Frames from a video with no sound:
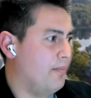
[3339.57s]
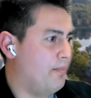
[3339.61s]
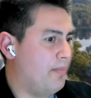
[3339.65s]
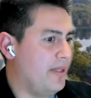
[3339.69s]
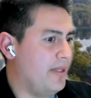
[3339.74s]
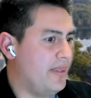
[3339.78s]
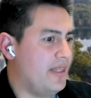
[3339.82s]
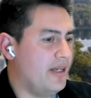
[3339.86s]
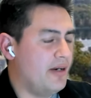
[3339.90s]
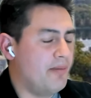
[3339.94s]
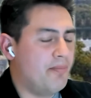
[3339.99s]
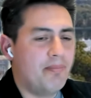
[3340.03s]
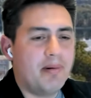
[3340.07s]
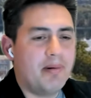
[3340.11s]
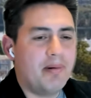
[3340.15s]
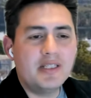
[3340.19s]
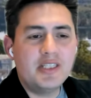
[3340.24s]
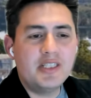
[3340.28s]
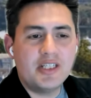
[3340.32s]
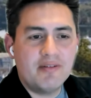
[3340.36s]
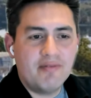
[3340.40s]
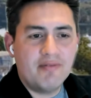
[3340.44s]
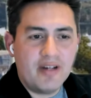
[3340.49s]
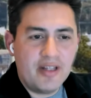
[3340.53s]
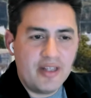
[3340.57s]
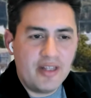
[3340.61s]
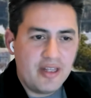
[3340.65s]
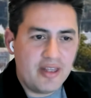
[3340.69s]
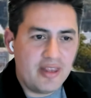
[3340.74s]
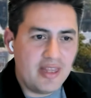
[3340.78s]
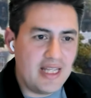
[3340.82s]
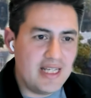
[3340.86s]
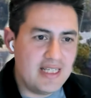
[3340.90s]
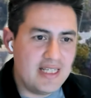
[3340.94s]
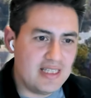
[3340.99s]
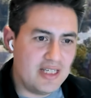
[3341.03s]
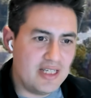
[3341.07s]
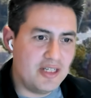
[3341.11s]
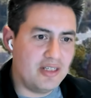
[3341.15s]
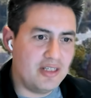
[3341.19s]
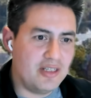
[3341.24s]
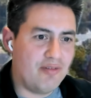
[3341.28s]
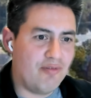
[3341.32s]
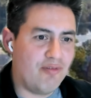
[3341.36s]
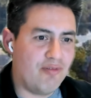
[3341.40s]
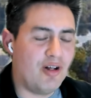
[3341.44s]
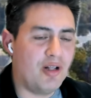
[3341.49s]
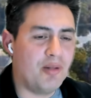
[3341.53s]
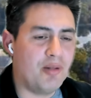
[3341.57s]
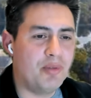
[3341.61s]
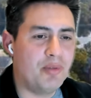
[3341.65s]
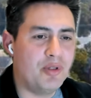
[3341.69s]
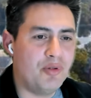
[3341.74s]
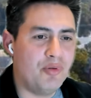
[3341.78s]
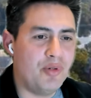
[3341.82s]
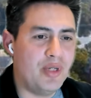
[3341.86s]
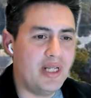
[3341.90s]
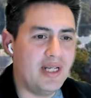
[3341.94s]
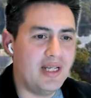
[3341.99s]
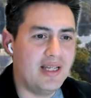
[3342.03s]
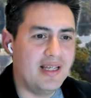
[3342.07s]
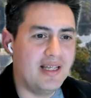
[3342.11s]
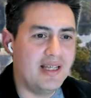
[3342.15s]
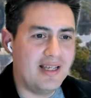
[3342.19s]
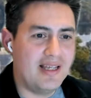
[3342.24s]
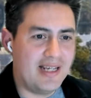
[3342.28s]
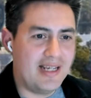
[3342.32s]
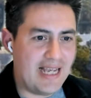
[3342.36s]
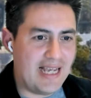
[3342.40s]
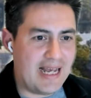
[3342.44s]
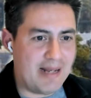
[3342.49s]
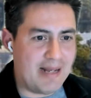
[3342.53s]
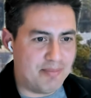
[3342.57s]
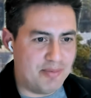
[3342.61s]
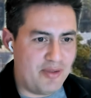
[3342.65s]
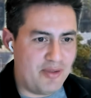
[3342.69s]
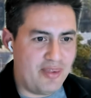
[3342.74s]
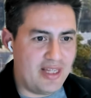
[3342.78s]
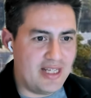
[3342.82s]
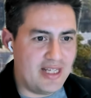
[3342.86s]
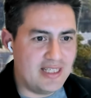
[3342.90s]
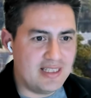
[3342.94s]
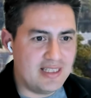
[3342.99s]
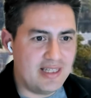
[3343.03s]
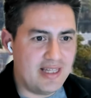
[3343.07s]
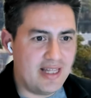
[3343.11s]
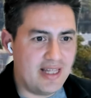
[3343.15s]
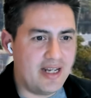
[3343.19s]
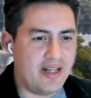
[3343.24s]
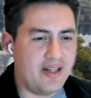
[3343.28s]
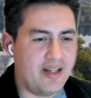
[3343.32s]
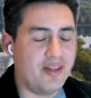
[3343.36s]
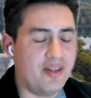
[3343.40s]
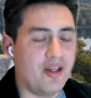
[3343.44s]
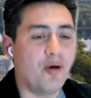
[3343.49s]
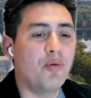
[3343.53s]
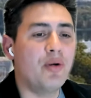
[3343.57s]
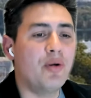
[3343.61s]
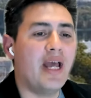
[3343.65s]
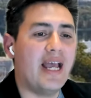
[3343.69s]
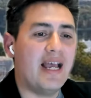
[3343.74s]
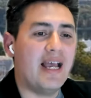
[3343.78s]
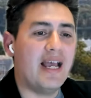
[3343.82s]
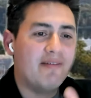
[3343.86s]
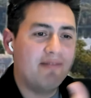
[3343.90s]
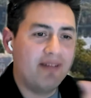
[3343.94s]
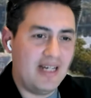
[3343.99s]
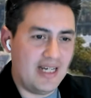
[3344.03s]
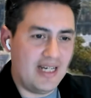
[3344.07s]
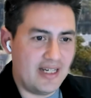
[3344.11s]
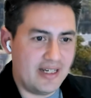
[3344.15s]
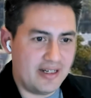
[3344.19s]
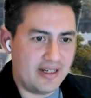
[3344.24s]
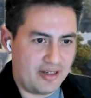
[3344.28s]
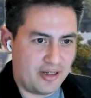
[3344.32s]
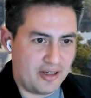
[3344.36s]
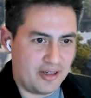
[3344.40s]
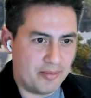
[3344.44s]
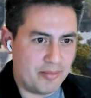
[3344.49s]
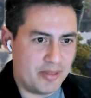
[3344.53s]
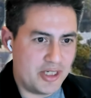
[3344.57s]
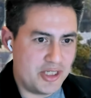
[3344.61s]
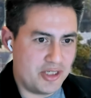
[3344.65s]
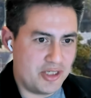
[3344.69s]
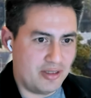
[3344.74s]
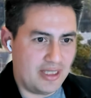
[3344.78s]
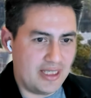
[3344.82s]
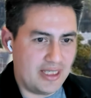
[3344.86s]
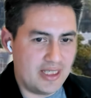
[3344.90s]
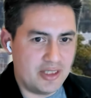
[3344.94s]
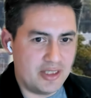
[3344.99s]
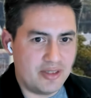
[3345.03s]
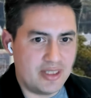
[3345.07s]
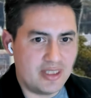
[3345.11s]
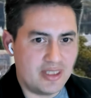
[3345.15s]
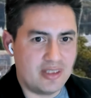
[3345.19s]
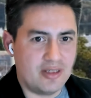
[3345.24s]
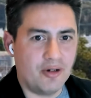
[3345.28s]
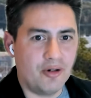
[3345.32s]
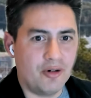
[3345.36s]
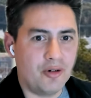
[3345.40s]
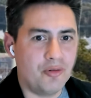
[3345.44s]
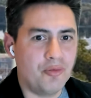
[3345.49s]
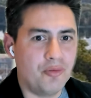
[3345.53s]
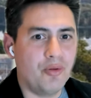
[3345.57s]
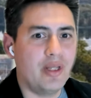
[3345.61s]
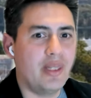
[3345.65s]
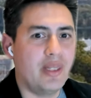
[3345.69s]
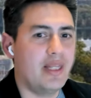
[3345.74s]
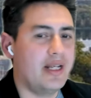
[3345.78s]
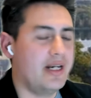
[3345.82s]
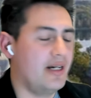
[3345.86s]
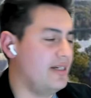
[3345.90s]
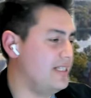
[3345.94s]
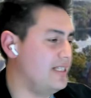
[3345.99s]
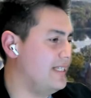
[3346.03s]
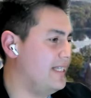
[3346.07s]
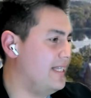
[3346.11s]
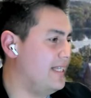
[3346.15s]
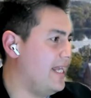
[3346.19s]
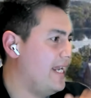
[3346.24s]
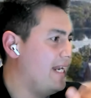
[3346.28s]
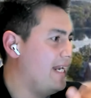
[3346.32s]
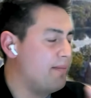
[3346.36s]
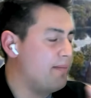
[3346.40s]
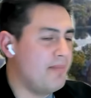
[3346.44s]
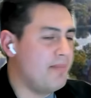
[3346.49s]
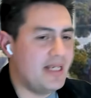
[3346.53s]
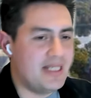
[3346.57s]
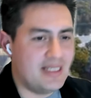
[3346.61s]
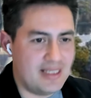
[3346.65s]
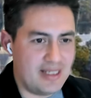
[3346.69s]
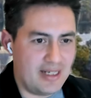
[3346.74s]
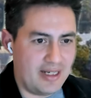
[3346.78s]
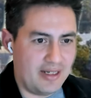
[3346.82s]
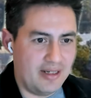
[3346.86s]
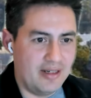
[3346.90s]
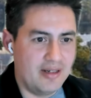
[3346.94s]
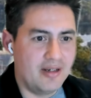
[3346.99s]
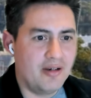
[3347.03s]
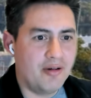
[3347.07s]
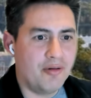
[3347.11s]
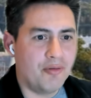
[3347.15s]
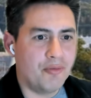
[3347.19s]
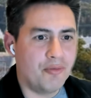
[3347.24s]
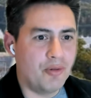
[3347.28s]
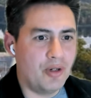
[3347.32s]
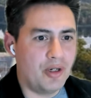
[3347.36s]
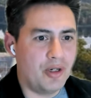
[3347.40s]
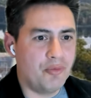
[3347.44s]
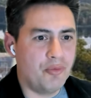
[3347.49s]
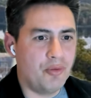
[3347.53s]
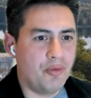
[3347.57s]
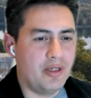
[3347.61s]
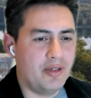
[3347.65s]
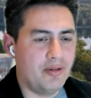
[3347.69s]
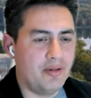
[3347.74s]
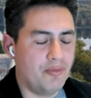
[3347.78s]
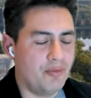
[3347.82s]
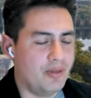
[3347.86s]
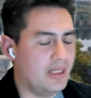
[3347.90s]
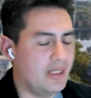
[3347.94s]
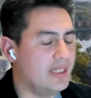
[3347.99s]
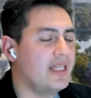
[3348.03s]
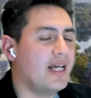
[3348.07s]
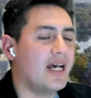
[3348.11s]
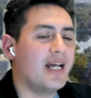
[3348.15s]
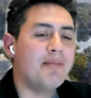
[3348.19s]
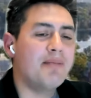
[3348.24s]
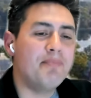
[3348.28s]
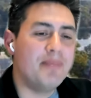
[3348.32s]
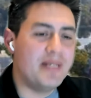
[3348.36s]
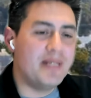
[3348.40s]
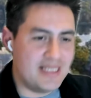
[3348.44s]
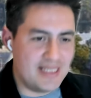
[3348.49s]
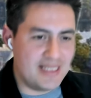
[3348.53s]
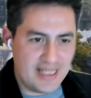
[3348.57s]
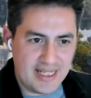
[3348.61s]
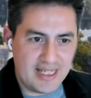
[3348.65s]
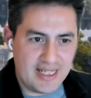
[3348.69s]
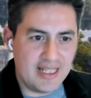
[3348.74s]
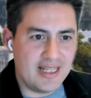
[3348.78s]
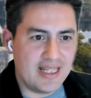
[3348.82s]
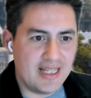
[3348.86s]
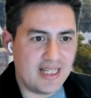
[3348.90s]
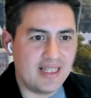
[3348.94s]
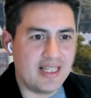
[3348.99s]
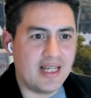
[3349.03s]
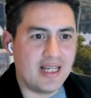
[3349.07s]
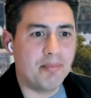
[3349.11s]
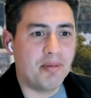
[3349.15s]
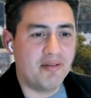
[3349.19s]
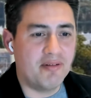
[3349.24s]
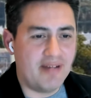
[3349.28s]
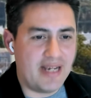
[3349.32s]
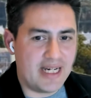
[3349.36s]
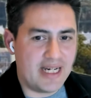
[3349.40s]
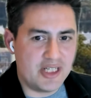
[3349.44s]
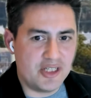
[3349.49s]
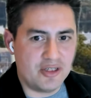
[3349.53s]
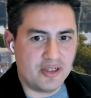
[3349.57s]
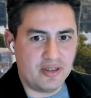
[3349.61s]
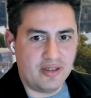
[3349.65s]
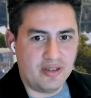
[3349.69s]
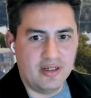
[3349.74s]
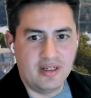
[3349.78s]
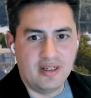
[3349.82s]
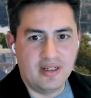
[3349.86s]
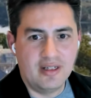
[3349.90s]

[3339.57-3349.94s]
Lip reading: But there are a bunch of other things that just fall between gaps, things that don't have a clear commercial interest, or where there is data missing, where we will not be seeing that type of action.